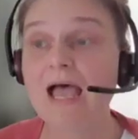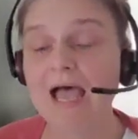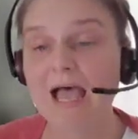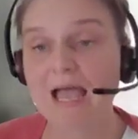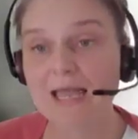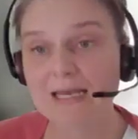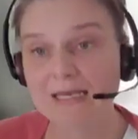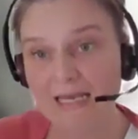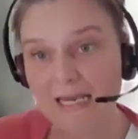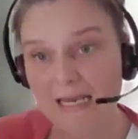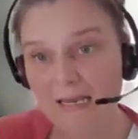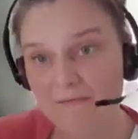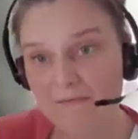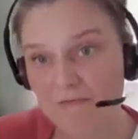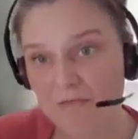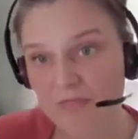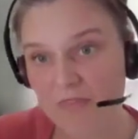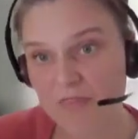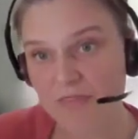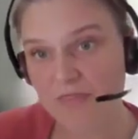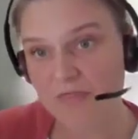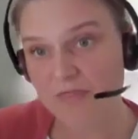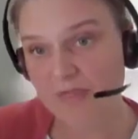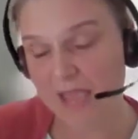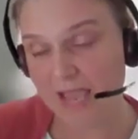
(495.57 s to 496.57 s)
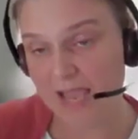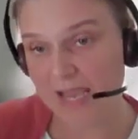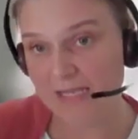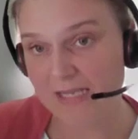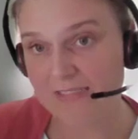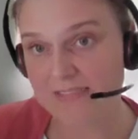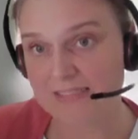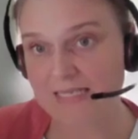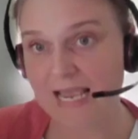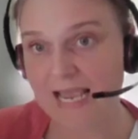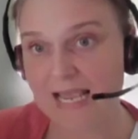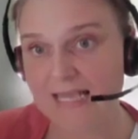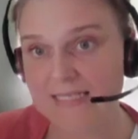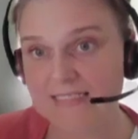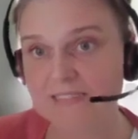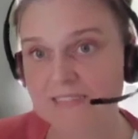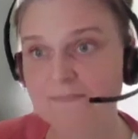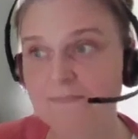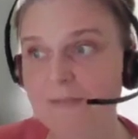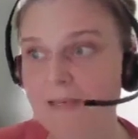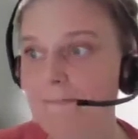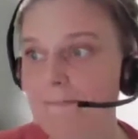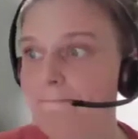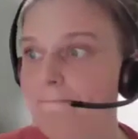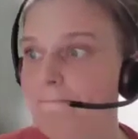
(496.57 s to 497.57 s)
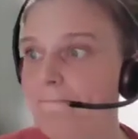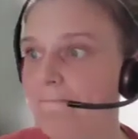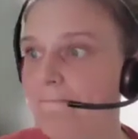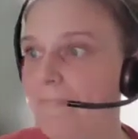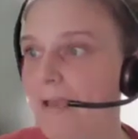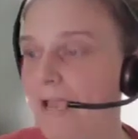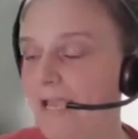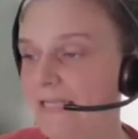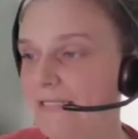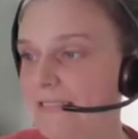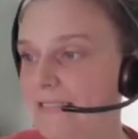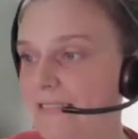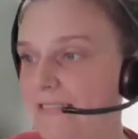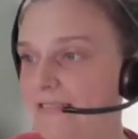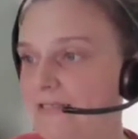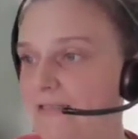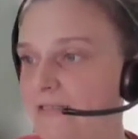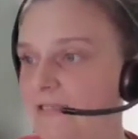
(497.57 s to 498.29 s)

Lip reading: And even that has to be based.